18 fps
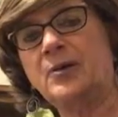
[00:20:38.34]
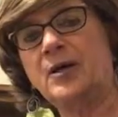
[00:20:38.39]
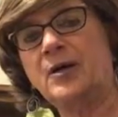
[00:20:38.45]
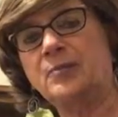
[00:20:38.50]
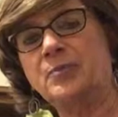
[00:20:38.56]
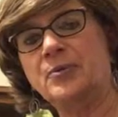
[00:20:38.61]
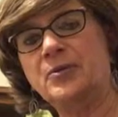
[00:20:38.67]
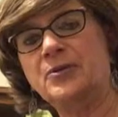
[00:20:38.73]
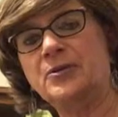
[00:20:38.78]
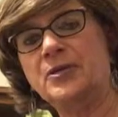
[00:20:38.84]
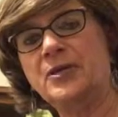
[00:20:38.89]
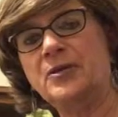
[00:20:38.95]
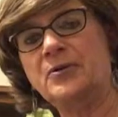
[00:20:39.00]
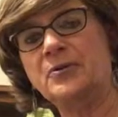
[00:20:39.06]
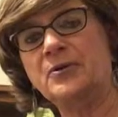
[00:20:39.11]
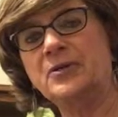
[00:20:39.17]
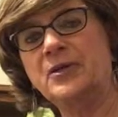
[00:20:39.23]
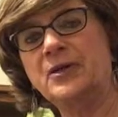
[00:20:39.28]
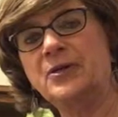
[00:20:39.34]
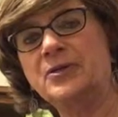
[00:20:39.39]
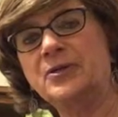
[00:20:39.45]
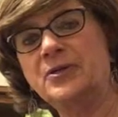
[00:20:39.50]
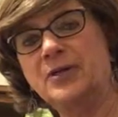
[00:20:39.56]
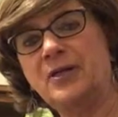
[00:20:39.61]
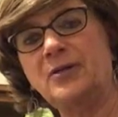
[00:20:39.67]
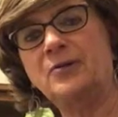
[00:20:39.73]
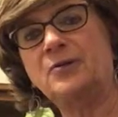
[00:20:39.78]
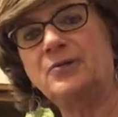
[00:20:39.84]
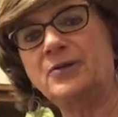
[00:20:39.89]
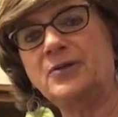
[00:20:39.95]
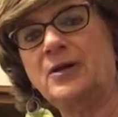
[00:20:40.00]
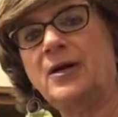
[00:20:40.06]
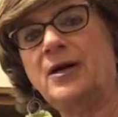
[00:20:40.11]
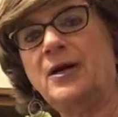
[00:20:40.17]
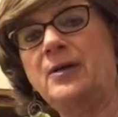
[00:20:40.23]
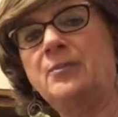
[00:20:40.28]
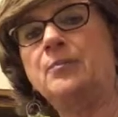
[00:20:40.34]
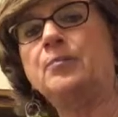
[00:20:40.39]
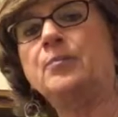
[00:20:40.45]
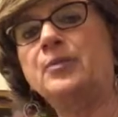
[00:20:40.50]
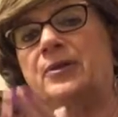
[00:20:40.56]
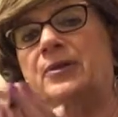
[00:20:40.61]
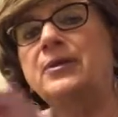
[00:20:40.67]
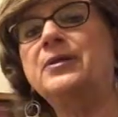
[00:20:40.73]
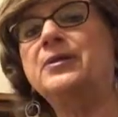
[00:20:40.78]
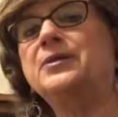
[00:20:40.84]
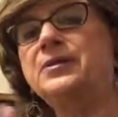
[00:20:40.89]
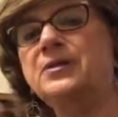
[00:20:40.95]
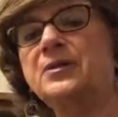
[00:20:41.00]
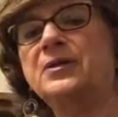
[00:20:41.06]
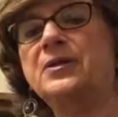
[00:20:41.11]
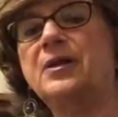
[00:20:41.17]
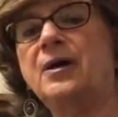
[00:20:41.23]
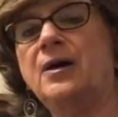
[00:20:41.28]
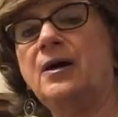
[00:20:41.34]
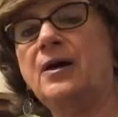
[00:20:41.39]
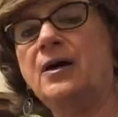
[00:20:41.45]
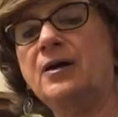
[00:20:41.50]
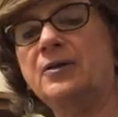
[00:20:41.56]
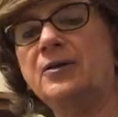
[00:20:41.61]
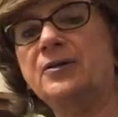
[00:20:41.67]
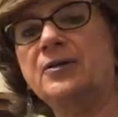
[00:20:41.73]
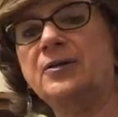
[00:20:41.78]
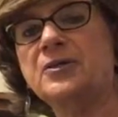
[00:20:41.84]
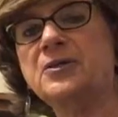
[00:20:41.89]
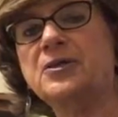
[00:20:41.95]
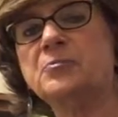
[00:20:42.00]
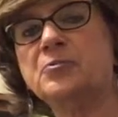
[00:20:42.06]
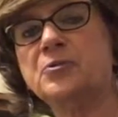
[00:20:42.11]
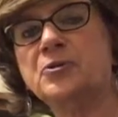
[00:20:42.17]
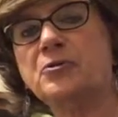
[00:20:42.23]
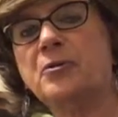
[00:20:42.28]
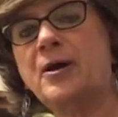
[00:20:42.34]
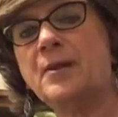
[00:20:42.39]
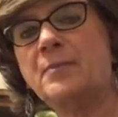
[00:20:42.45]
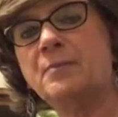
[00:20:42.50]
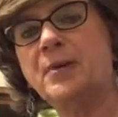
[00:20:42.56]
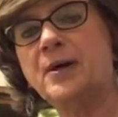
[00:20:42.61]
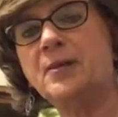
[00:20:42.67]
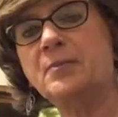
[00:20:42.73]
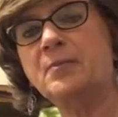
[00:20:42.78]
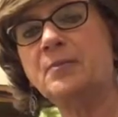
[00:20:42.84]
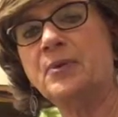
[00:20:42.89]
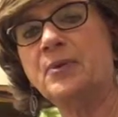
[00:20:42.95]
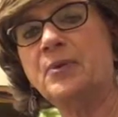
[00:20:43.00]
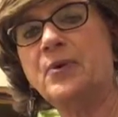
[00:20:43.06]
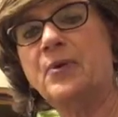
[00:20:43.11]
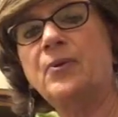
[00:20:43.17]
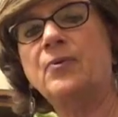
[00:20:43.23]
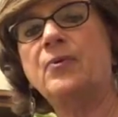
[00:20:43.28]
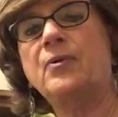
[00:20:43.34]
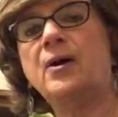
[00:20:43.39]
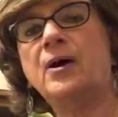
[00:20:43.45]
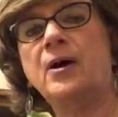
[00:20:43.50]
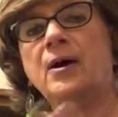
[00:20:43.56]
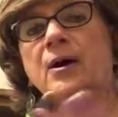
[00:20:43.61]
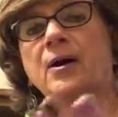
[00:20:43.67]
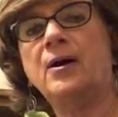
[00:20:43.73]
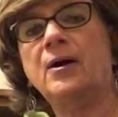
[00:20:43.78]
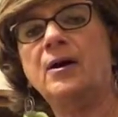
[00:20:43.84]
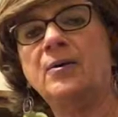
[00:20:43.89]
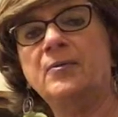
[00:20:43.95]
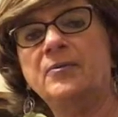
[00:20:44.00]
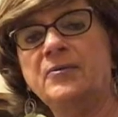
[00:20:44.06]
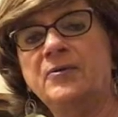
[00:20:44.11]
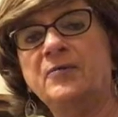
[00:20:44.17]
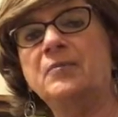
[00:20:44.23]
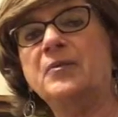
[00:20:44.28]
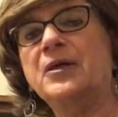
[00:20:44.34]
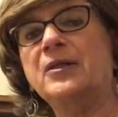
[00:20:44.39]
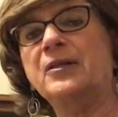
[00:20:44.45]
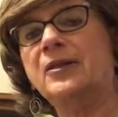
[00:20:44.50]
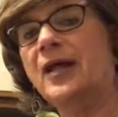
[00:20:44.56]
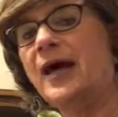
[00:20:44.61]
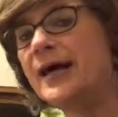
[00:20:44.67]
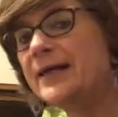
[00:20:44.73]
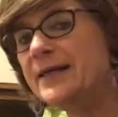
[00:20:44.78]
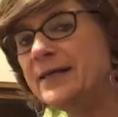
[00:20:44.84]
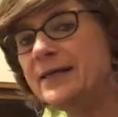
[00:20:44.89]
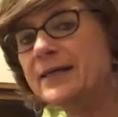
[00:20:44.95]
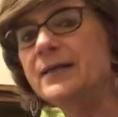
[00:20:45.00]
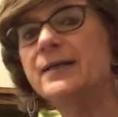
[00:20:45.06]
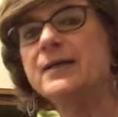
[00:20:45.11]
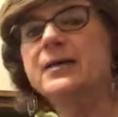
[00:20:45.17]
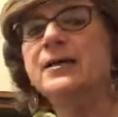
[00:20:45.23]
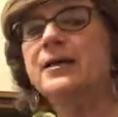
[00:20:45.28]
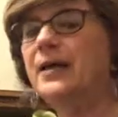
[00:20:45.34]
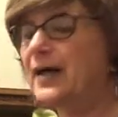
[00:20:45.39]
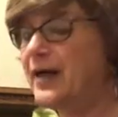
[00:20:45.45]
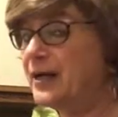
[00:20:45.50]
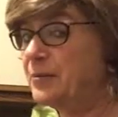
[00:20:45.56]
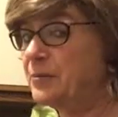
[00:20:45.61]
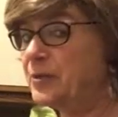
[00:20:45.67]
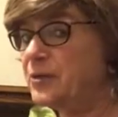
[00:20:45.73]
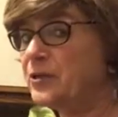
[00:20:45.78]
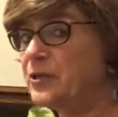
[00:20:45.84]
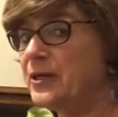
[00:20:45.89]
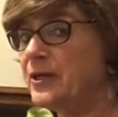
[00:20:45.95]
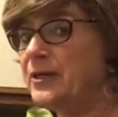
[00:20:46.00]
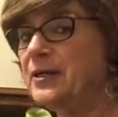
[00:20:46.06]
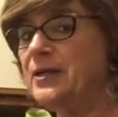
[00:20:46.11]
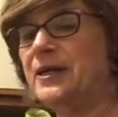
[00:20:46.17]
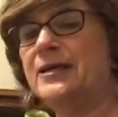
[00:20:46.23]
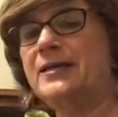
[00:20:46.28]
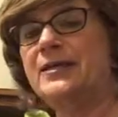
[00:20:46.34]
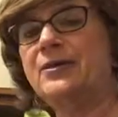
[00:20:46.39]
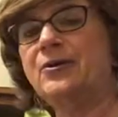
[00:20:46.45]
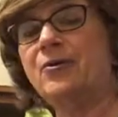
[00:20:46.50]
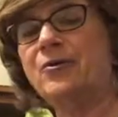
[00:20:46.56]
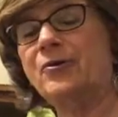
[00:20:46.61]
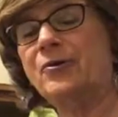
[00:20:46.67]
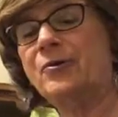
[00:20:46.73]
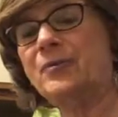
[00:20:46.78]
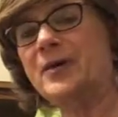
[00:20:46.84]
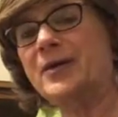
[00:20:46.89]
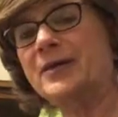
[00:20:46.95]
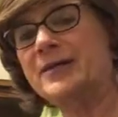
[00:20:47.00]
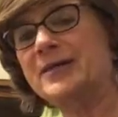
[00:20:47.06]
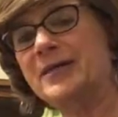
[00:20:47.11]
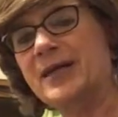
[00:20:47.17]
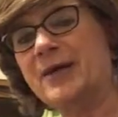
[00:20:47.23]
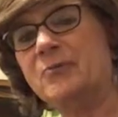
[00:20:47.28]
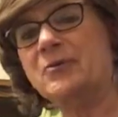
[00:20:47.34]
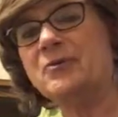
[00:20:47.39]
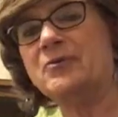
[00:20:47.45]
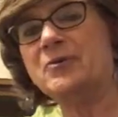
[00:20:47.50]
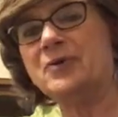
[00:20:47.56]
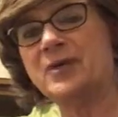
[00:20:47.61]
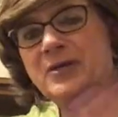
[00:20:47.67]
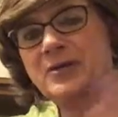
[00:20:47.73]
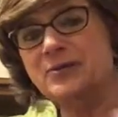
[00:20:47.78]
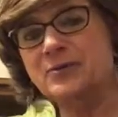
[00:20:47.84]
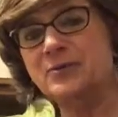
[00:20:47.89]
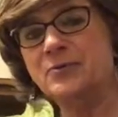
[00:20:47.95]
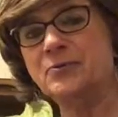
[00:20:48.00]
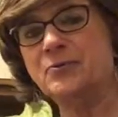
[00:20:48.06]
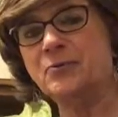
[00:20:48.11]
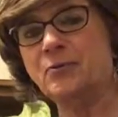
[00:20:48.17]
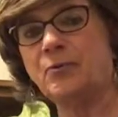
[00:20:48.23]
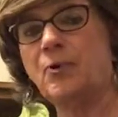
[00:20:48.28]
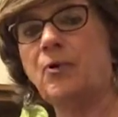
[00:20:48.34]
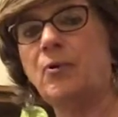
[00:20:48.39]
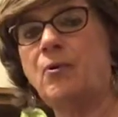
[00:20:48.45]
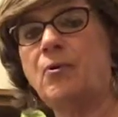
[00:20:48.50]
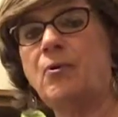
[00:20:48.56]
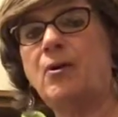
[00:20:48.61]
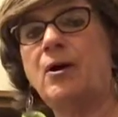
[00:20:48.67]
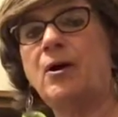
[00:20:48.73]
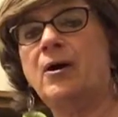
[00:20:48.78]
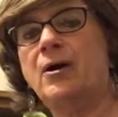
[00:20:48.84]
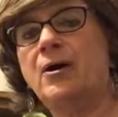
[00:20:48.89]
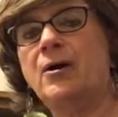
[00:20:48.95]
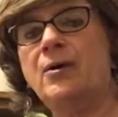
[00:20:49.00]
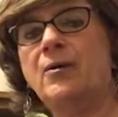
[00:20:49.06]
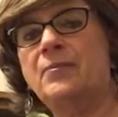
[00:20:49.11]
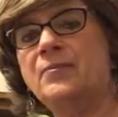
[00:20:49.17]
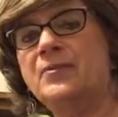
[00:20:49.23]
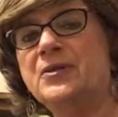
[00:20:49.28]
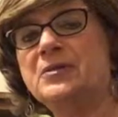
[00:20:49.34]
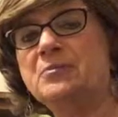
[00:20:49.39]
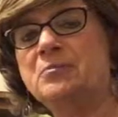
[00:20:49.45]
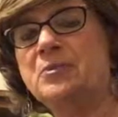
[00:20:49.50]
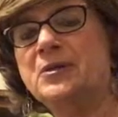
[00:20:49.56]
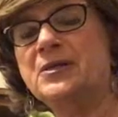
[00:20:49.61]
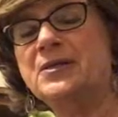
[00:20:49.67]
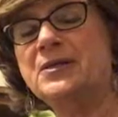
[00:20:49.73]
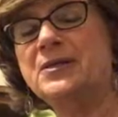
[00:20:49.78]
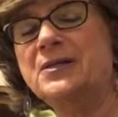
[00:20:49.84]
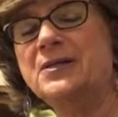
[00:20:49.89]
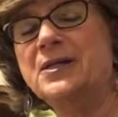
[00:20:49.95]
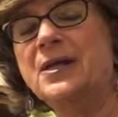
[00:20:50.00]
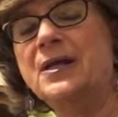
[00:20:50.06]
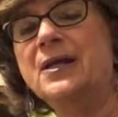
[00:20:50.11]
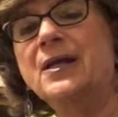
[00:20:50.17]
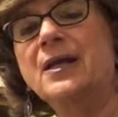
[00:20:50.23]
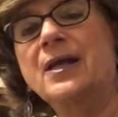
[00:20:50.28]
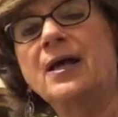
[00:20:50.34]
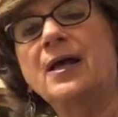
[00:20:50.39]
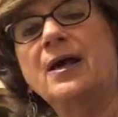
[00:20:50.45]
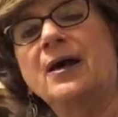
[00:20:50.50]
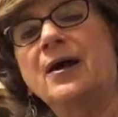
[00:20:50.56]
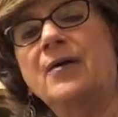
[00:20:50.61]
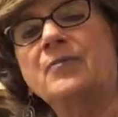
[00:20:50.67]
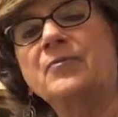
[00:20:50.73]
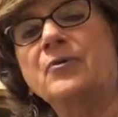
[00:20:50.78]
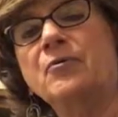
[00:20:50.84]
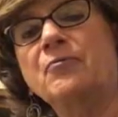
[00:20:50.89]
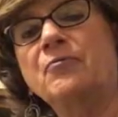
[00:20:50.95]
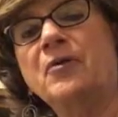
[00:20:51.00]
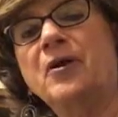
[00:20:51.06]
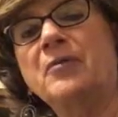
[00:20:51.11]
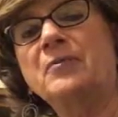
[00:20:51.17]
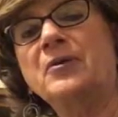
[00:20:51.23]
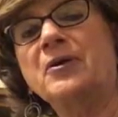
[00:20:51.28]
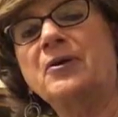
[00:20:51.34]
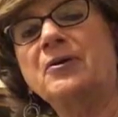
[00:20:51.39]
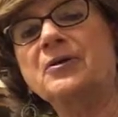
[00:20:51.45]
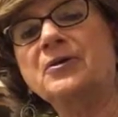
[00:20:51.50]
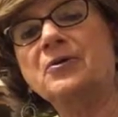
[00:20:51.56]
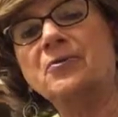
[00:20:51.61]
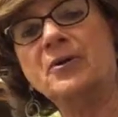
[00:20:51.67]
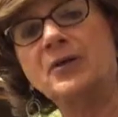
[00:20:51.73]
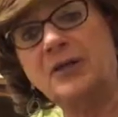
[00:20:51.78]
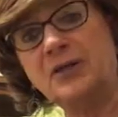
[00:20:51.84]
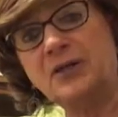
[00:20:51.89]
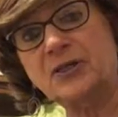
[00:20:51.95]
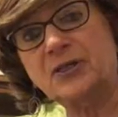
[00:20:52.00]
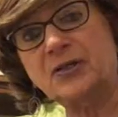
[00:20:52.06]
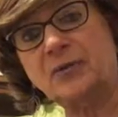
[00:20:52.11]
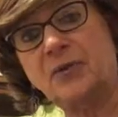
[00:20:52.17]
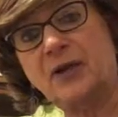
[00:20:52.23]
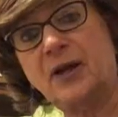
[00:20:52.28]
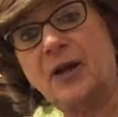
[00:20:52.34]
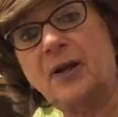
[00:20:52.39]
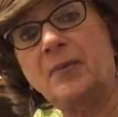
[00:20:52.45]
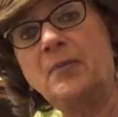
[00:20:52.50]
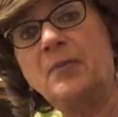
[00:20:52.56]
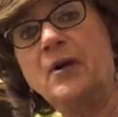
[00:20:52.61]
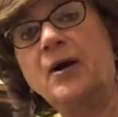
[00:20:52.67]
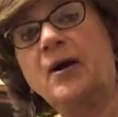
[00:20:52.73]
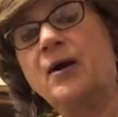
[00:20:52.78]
appreciate your attention and your time. Please click the subscribe button below. Give me a like. I appreciate it. I need all the help I can get. We're trying to grow this business. You'll find me also on Instagram,